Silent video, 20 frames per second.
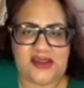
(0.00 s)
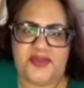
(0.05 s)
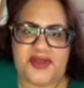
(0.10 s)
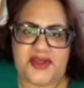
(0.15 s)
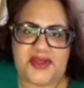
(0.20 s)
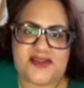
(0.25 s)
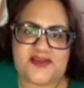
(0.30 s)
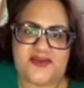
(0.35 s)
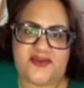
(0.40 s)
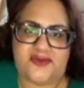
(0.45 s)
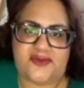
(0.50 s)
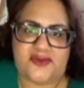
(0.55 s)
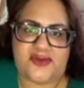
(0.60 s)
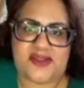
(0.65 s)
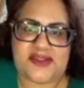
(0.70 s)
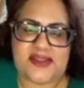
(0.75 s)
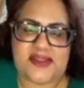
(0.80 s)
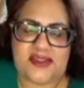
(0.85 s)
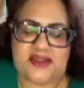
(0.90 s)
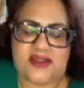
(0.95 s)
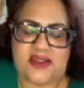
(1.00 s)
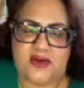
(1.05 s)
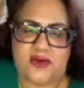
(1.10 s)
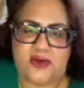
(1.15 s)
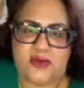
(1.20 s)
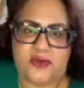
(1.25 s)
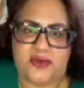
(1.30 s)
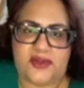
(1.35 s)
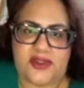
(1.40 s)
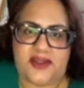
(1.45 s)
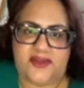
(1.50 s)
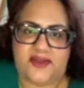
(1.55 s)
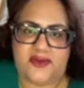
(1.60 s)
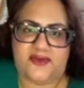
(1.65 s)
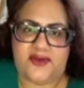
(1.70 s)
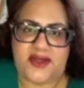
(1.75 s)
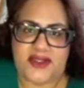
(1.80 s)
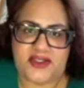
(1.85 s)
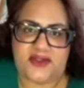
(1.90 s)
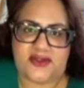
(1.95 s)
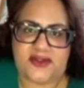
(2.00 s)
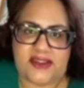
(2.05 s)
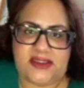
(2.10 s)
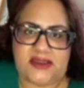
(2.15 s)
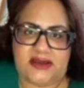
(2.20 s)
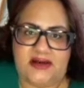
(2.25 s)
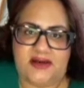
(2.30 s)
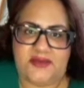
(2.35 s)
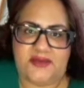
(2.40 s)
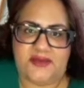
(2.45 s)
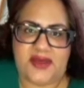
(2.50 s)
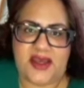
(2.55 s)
because of the real estate they owned and their rental income.